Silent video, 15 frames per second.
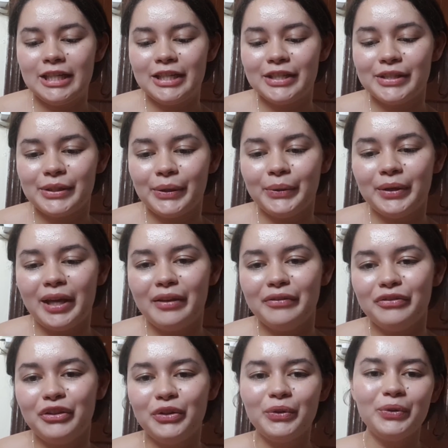So
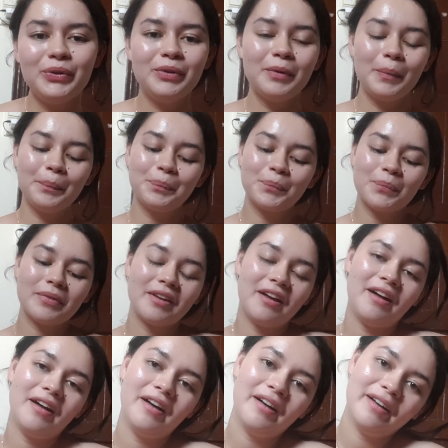if you
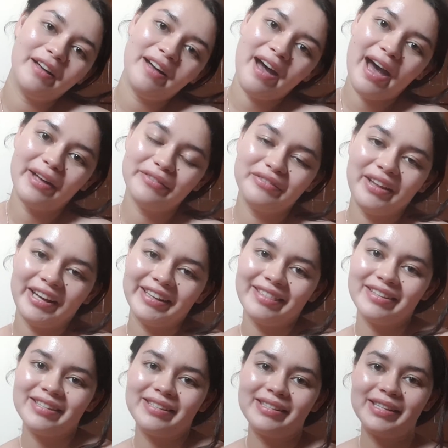have like
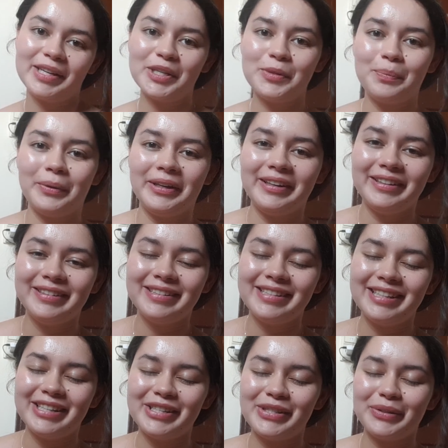this experience
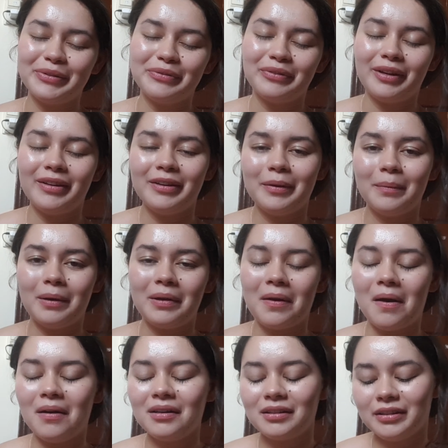that is so fun about
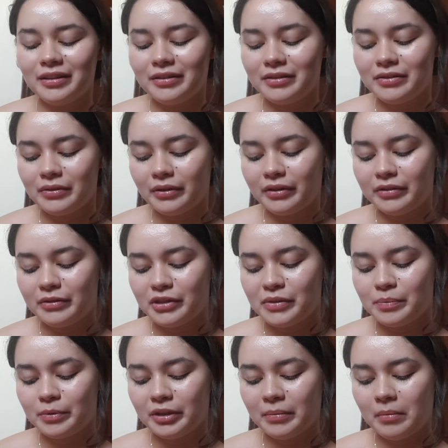Auckland, or
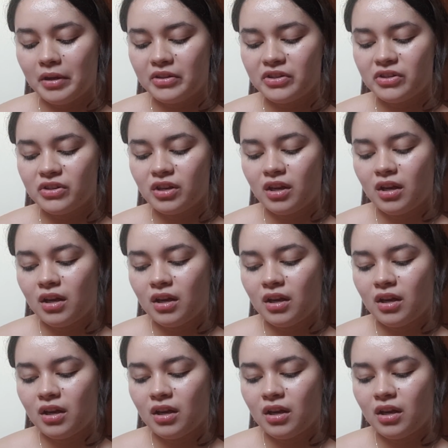just pretty much